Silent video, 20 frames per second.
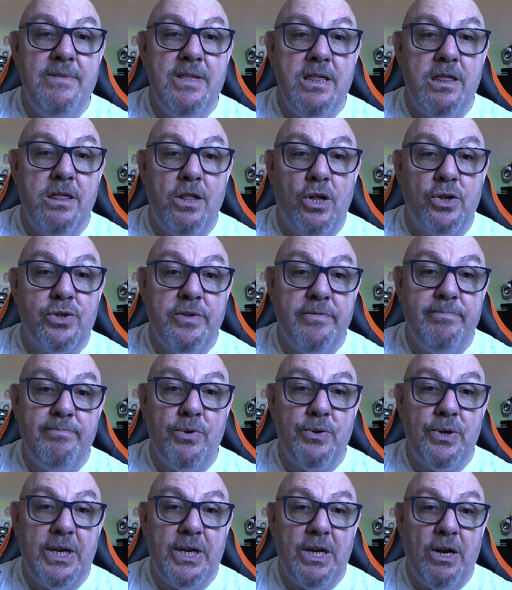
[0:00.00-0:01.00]
Lot of
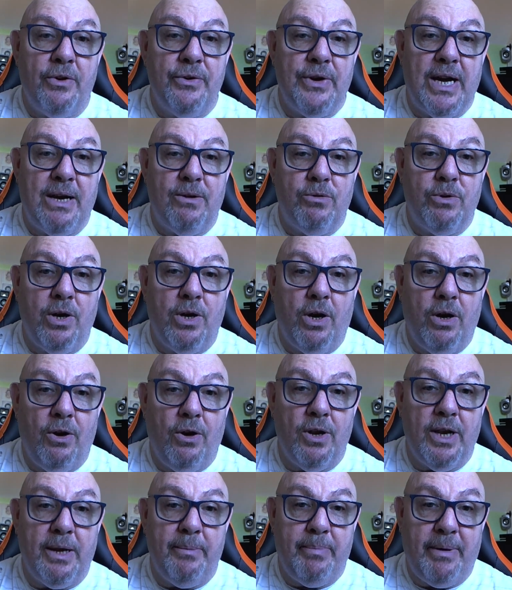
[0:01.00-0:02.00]
money on
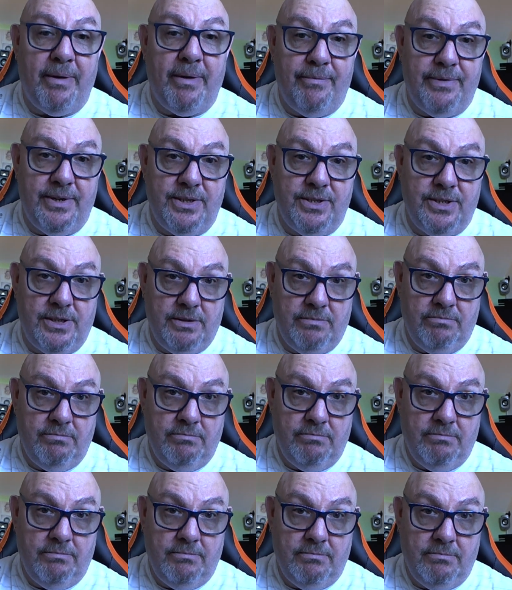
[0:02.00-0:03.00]
alcoholic beverage,
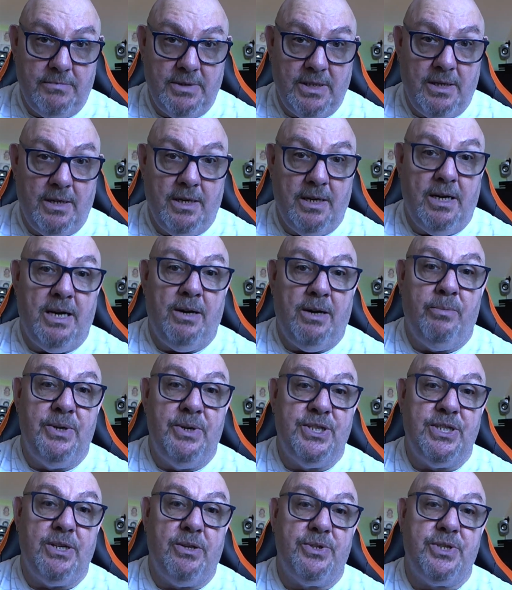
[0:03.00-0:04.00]

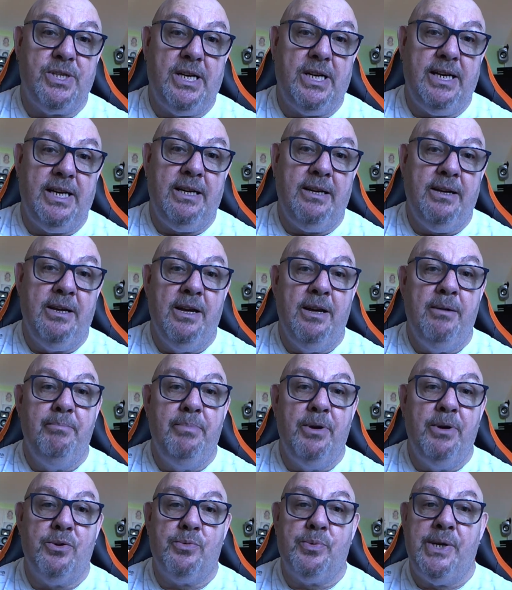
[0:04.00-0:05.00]
we shall say.
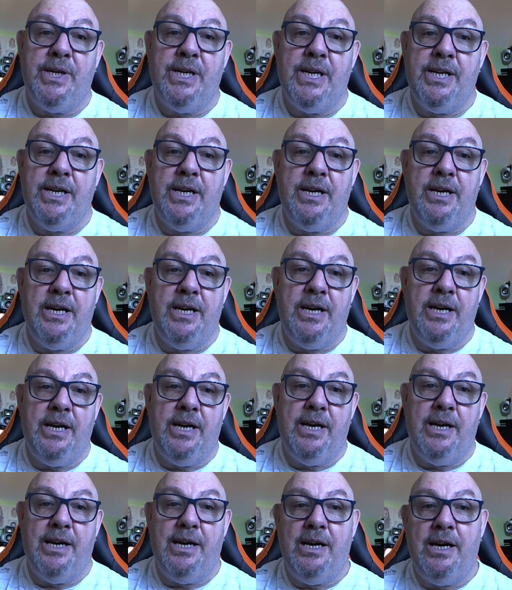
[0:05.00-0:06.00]
But we did
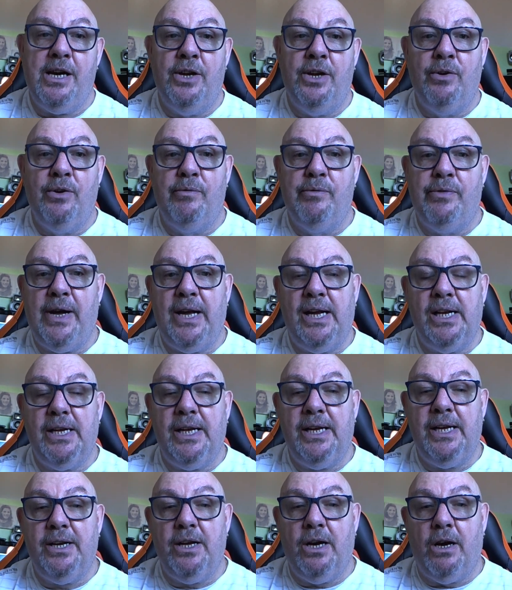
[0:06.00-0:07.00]
an
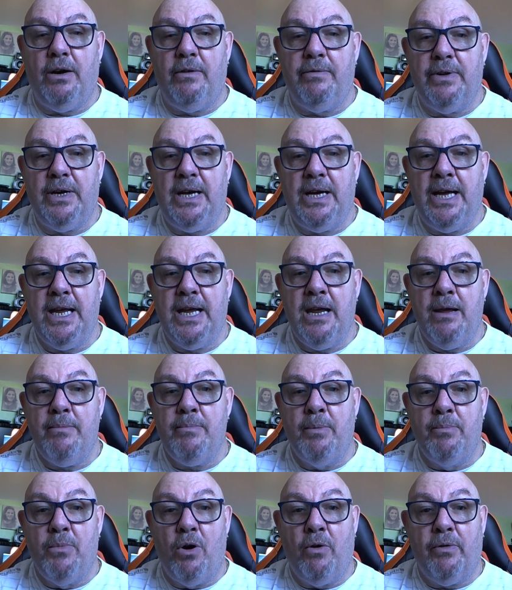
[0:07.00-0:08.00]
unveiling of a
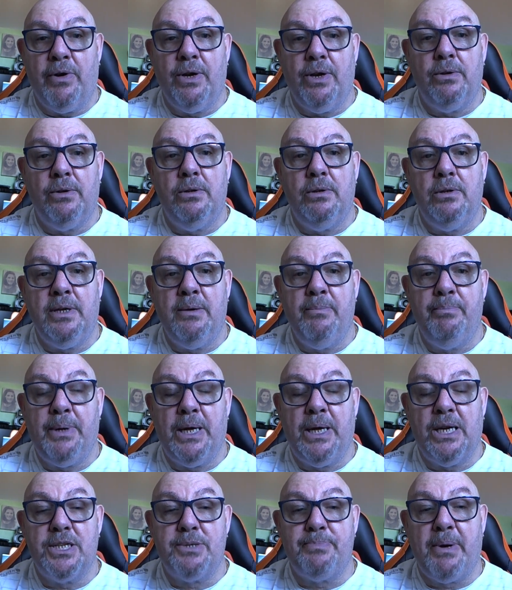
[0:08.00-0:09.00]
memorial in
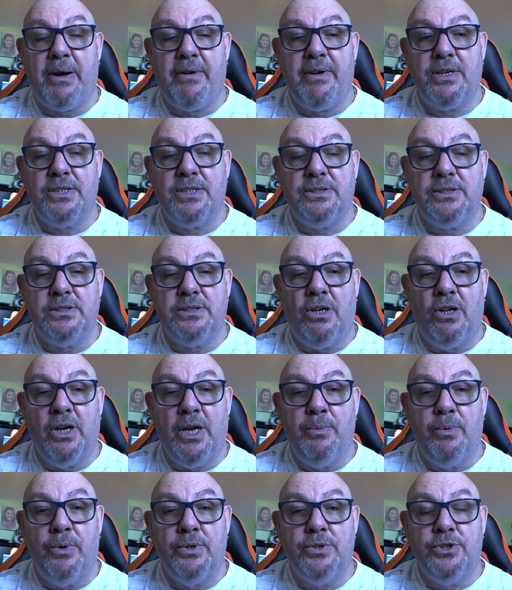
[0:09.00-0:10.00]
Palace Barracks,
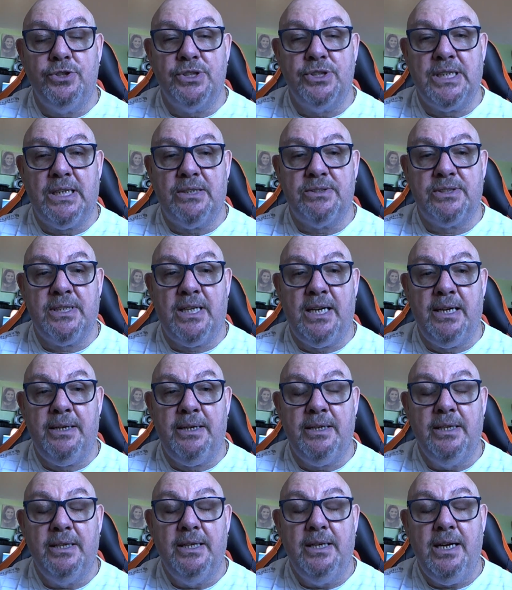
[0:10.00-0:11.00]
Hollywood, just
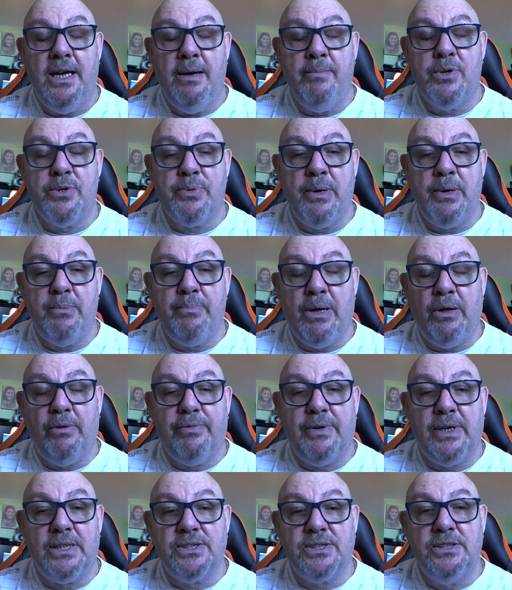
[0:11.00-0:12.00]
outside, in between
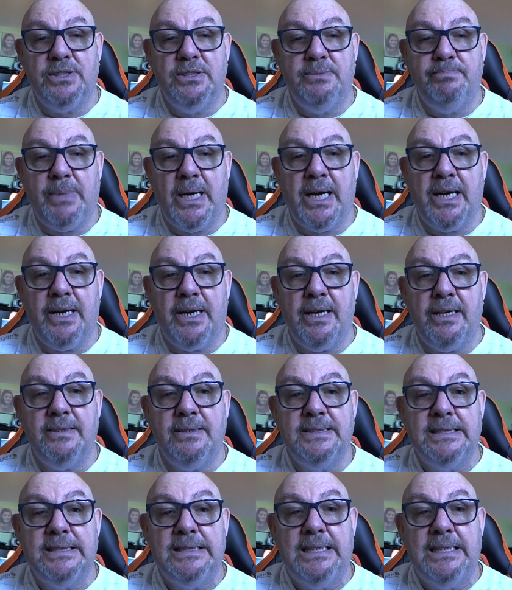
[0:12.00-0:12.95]
Belfast and Bangor.